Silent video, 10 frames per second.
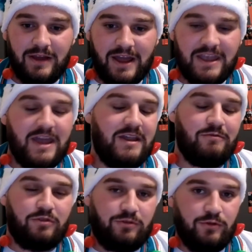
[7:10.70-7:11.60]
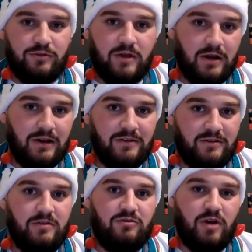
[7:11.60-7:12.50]
I get it. Rasul
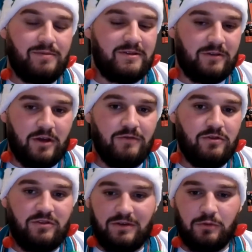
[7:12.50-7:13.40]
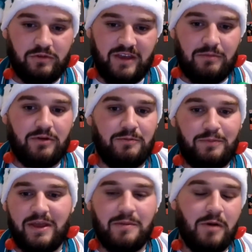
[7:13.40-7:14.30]
Douglas dropped into coverage and was able to
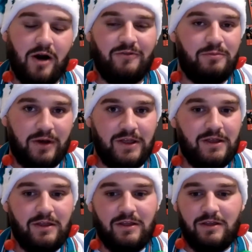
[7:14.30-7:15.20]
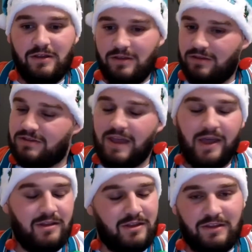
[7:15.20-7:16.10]
pick him off. But
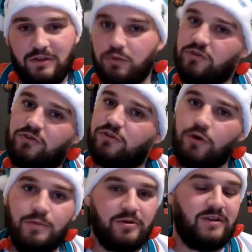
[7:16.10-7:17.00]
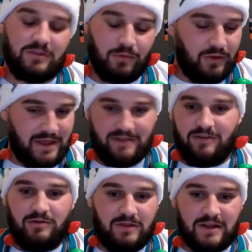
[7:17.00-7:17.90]
that it was too predictable. And that's
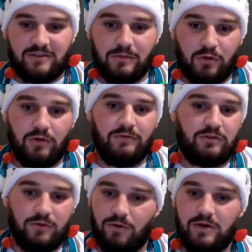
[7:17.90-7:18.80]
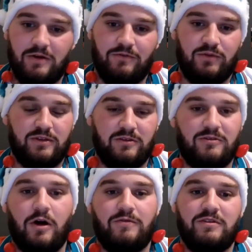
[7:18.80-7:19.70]
the moral of the story of with this
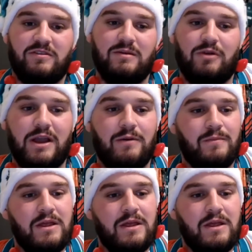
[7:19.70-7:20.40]
Dolphins team right now.